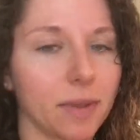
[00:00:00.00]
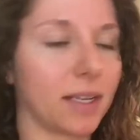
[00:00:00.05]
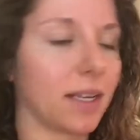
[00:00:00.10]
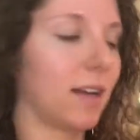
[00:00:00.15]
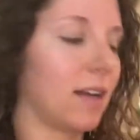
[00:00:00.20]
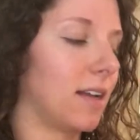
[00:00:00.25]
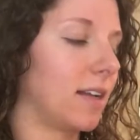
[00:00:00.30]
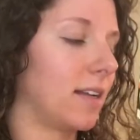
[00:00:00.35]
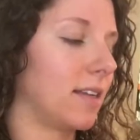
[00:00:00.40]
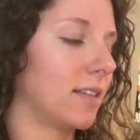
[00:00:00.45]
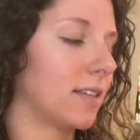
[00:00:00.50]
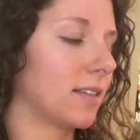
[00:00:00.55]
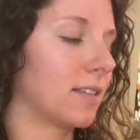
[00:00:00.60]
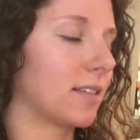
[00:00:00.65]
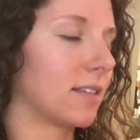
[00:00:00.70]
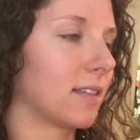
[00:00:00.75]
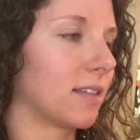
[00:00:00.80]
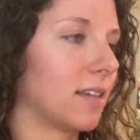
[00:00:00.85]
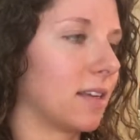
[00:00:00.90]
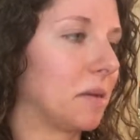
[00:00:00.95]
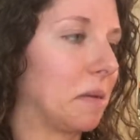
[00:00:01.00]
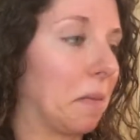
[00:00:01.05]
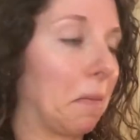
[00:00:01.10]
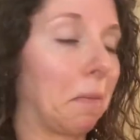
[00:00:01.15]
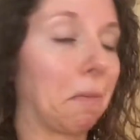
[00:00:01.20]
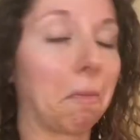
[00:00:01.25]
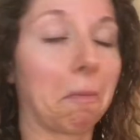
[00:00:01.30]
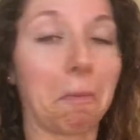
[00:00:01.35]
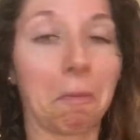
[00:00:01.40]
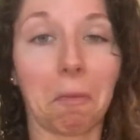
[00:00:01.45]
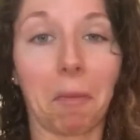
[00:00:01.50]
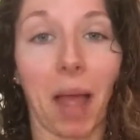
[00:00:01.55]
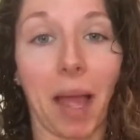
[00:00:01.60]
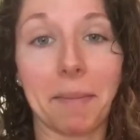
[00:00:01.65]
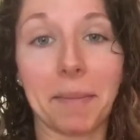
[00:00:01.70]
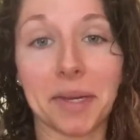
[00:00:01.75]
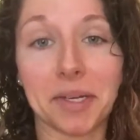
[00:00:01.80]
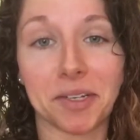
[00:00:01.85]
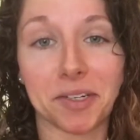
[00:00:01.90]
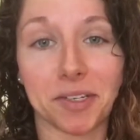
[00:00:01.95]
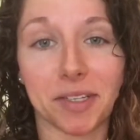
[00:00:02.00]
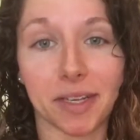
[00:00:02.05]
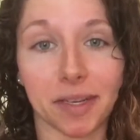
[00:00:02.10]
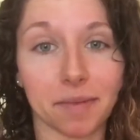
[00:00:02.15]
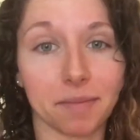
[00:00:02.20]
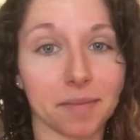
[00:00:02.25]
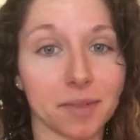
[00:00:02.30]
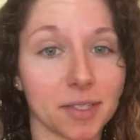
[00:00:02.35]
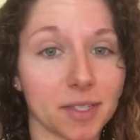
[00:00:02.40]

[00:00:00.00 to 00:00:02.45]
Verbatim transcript: because I'm interested.